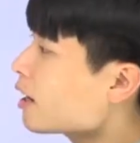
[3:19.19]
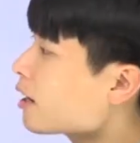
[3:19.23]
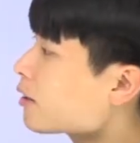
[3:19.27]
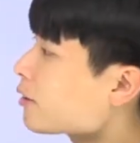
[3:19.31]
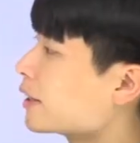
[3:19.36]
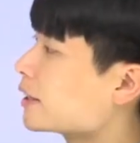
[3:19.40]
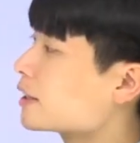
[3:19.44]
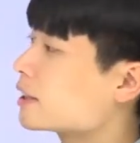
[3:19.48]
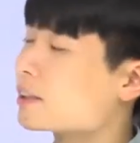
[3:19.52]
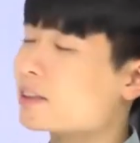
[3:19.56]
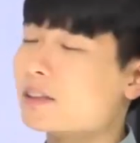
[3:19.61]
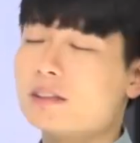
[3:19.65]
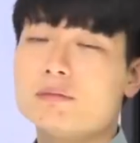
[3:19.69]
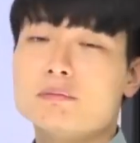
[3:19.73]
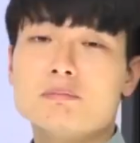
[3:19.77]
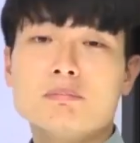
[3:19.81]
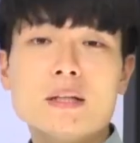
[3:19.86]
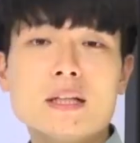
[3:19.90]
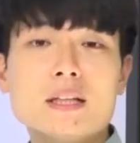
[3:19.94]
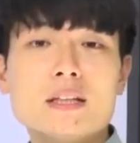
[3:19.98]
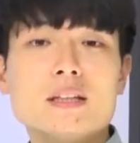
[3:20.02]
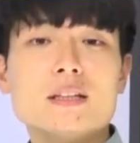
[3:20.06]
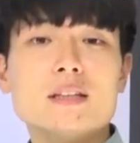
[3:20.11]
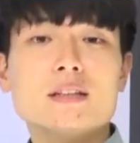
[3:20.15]
Criterion
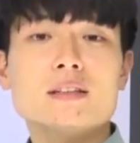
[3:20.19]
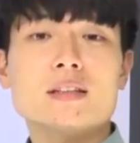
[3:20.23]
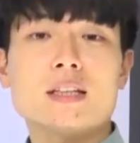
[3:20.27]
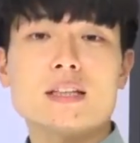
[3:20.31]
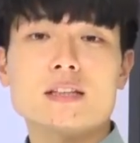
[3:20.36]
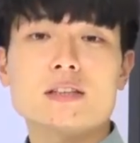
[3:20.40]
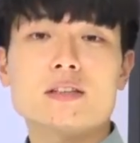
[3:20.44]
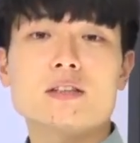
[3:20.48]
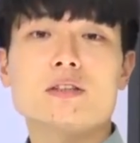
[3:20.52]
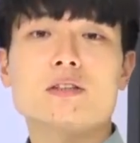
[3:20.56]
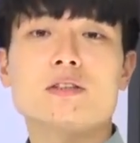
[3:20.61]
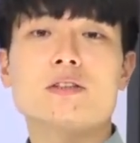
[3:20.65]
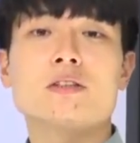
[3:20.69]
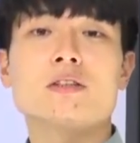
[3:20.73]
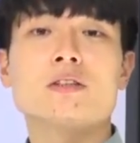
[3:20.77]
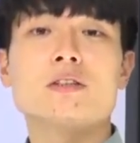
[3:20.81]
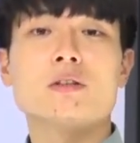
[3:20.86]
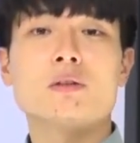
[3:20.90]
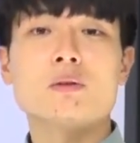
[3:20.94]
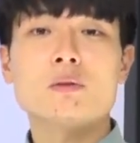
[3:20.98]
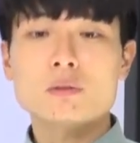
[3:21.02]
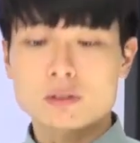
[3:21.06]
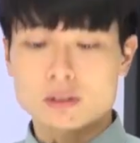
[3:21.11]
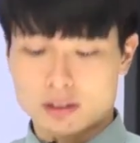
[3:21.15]
B tests your
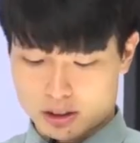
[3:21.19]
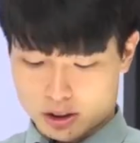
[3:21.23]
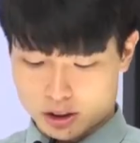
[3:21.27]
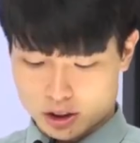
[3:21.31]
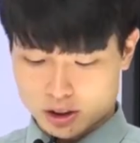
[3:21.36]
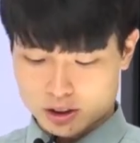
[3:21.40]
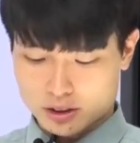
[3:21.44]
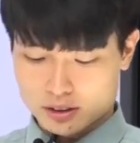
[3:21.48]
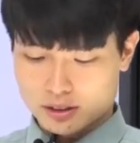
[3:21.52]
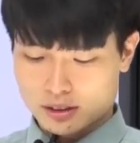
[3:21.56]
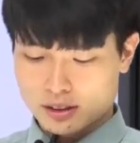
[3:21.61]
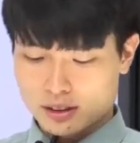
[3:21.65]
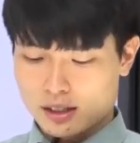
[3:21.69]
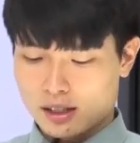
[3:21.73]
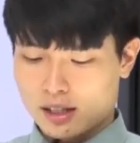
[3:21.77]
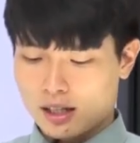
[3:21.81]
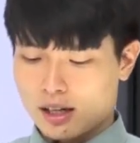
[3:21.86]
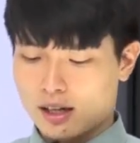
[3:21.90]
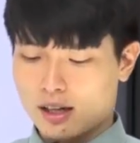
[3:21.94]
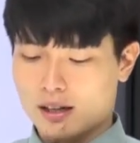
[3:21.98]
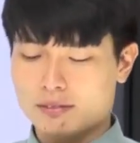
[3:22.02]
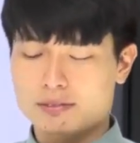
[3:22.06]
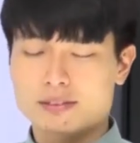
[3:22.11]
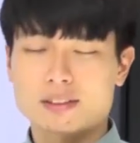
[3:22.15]
knowledge
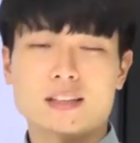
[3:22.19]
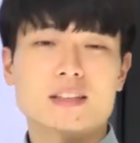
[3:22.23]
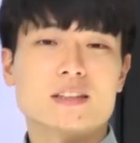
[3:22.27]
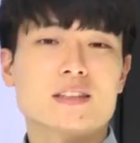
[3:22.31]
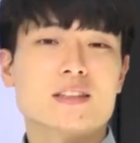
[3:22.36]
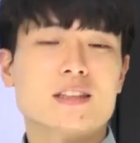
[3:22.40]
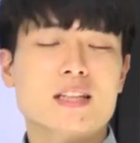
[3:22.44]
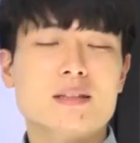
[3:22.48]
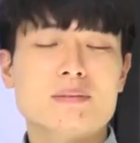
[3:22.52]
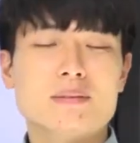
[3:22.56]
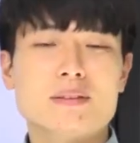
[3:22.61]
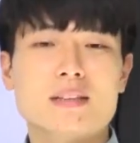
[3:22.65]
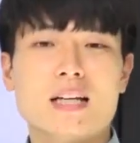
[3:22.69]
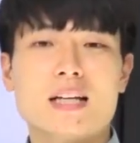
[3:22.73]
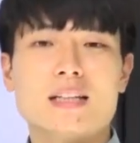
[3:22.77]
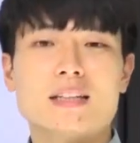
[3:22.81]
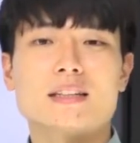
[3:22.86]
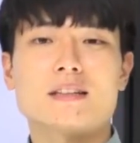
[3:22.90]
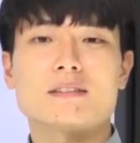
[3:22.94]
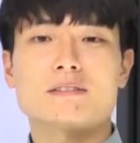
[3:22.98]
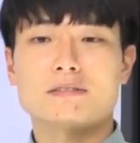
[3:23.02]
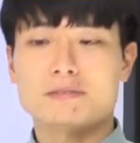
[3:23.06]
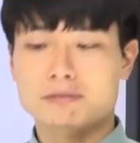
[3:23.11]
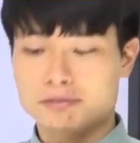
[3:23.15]
of text types and
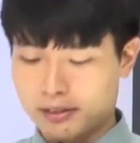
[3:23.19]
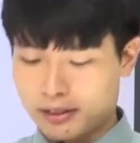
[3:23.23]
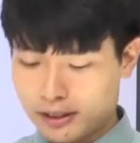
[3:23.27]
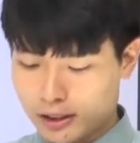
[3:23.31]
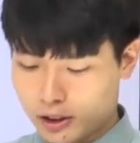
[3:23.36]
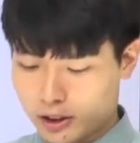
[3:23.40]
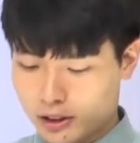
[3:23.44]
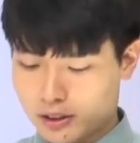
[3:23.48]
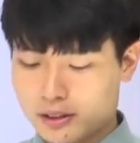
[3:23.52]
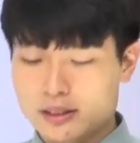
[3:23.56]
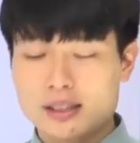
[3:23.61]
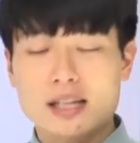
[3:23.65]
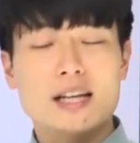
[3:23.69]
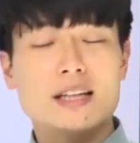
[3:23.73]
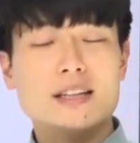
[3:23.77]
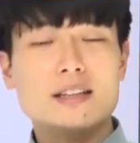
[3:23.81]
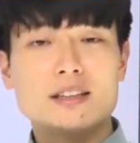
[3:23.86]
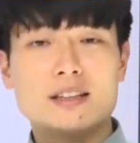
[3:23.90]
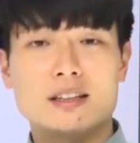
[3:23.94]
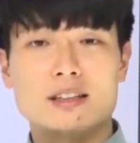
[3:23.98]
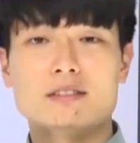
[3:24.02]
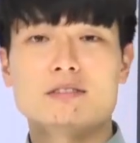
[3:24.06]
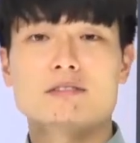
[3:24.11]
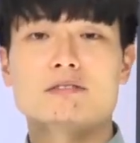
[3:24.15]
their features
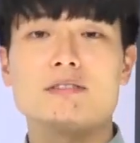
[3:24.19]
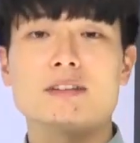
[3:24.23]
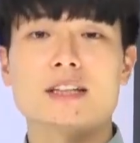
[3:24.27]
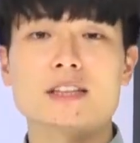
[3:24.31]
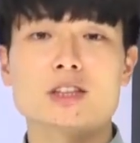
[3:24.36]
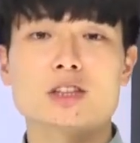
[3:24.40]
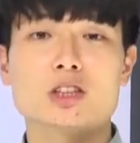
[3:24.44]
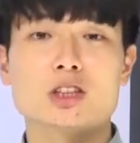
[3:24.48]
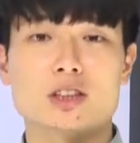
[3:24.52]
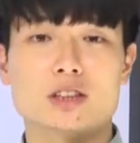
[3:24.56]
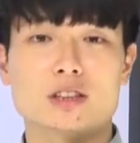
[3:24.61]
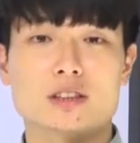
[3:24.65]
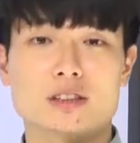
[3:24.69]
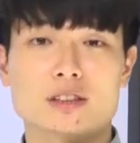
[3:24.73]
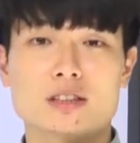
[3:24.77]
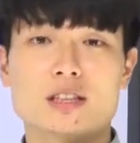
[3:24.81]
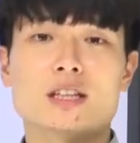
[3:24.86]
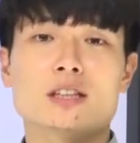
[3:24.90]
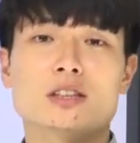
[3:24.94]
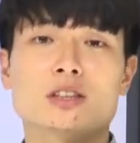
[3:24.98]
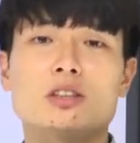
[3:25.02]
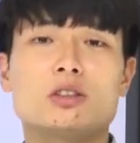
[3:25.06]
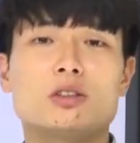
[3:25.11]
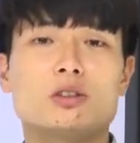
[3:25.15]
and conventions.
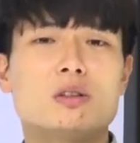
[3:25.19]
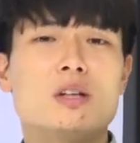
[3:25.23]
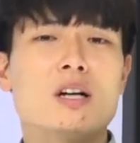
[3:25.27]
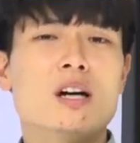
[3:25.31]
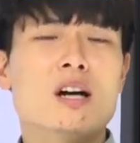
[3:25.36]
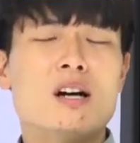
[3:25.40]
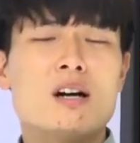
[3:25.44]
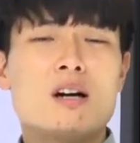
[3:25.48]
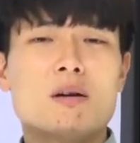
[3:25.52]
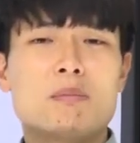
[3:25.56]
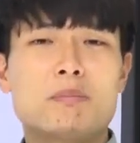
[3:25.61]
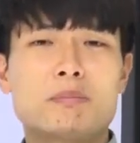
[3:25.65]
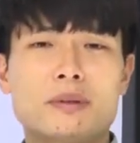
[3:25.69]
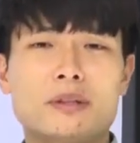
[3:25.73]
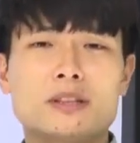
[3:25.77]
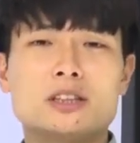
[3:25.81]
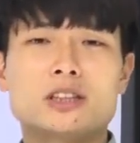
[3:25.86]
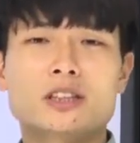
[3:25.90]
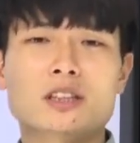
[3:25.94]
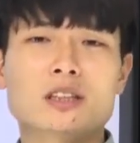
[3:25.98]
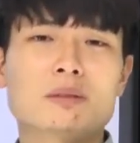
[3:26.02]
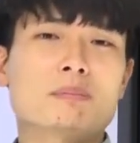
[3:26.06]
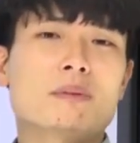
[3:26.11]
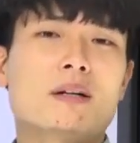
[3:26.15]
So,
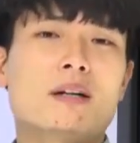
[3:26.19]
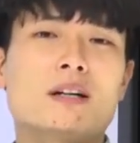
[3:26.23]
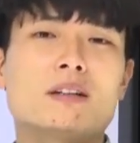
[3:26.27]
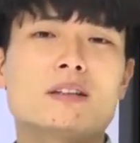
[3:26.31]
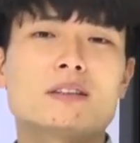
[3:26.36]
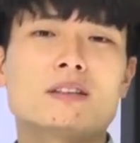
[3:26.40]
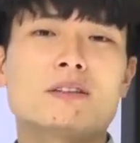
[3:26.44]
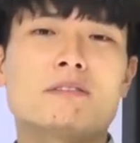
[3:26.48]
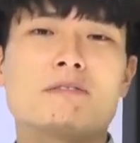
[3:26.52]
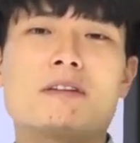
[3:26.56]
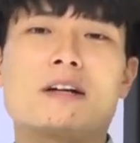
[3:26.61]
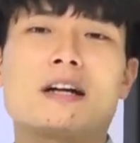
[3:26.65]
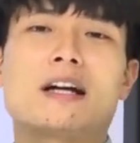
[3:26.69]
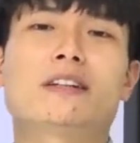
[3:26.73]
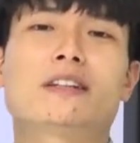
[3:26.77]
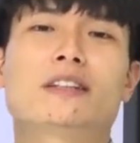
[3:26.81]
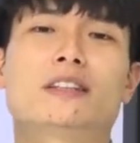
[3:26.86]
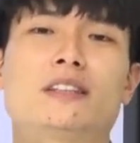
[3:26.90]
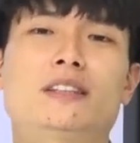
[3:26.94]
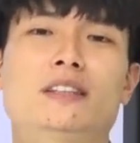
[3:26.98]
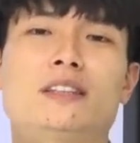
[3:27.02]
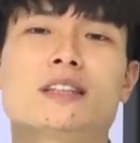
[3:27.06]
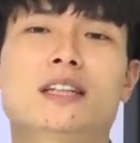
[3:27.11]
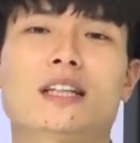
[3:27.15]
brush up on the
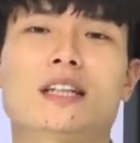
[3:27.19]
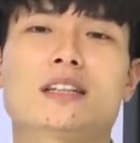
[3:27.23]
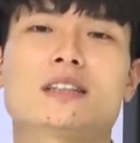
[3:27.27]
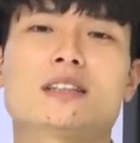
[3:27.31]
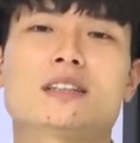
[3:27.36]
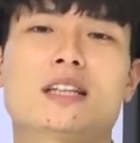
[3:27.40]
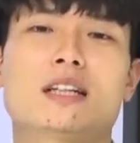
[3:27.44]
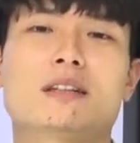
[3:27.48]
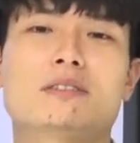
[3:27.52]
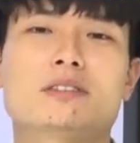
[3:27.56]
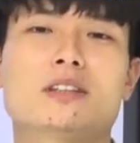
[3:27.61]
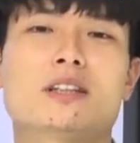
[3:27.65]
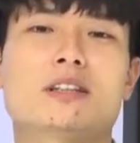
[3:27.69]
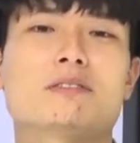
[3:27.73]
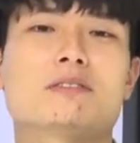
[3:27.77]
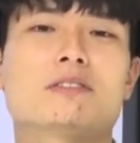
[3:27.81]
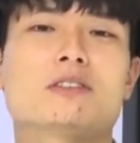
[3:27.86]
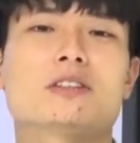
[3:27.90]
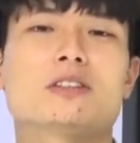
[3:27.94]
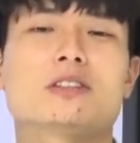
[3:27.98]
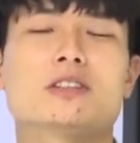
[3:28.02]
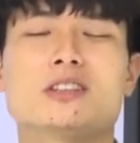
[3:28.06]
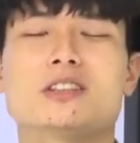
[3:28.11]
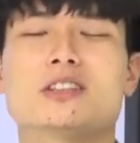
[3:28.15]
various text types you have
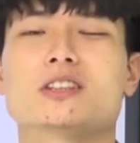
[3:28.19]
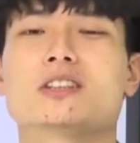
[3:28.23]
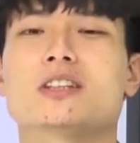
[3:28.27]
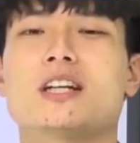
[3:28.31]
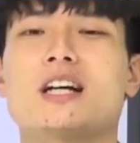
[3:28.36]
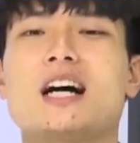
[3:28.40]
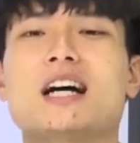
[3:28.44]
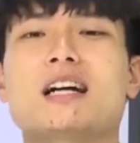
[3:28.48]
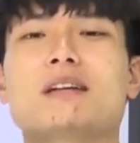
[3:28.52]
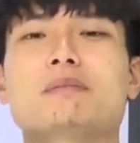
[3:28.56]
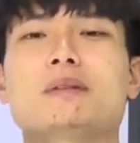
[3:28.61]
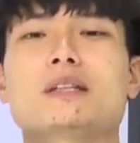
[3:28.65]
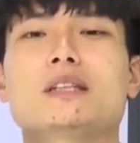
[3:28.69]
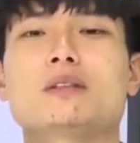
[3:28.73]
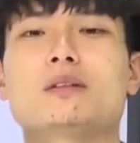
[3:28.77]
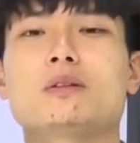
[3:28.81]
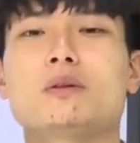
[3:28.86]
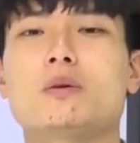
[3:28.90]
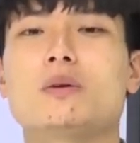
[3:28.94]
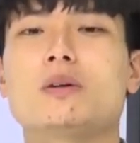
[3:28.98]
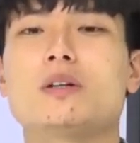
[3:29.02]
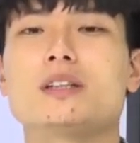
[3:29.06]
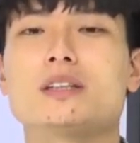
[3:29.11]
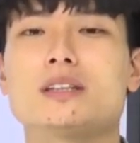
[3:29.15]
learned during your IB
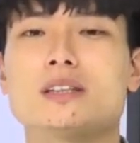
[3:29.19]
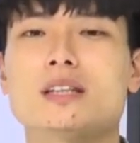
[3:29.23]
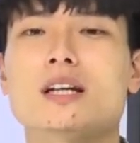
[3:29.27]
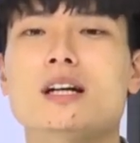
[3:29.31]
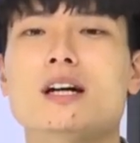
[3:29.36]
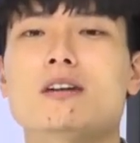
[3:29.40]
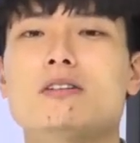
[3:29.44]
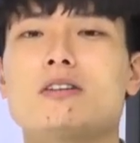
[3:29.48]
course.